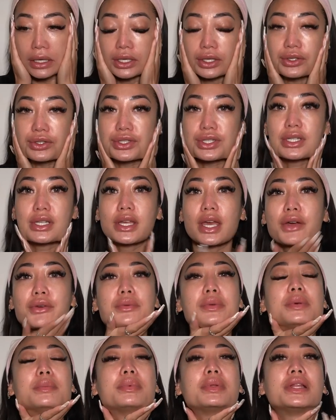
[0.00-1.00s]
And usually I would
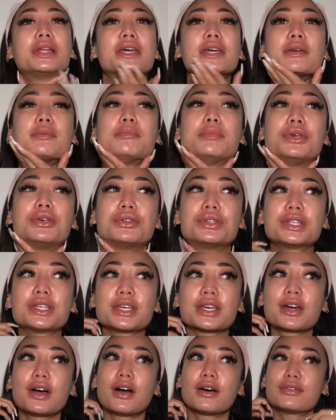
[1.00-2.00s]
be playing
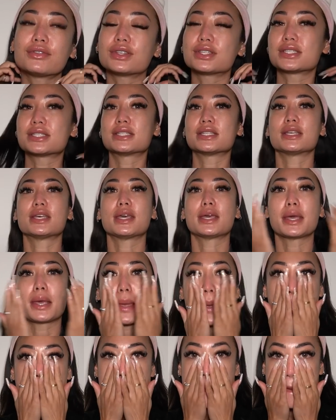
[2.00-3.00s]
music,
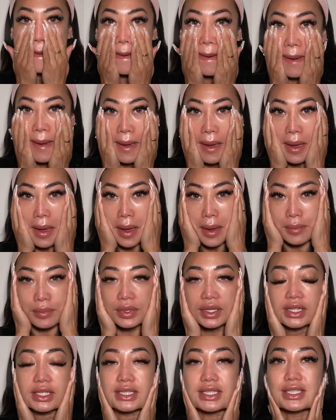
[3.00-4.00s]
obviously.
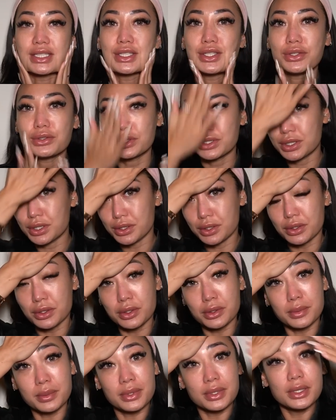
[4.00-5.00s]
But this is
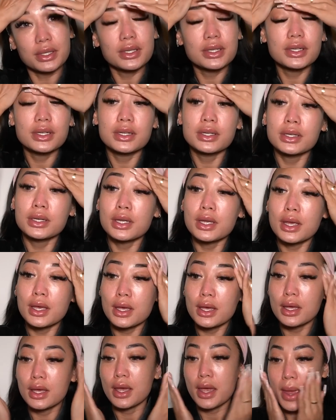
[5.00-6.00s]
YouTube,
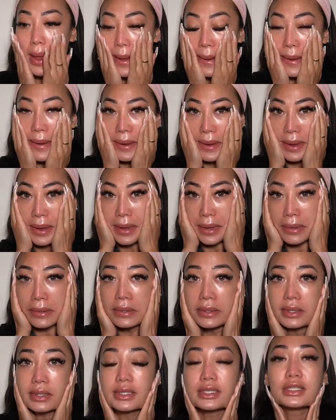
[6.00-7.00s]

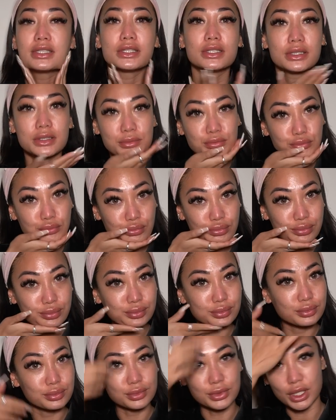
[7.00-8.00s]
and
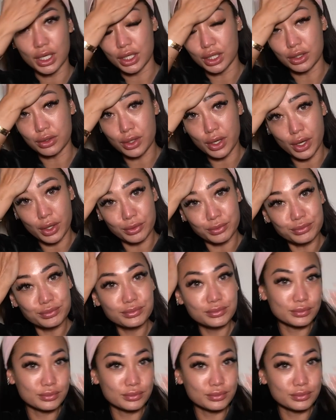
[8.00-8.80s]
you know.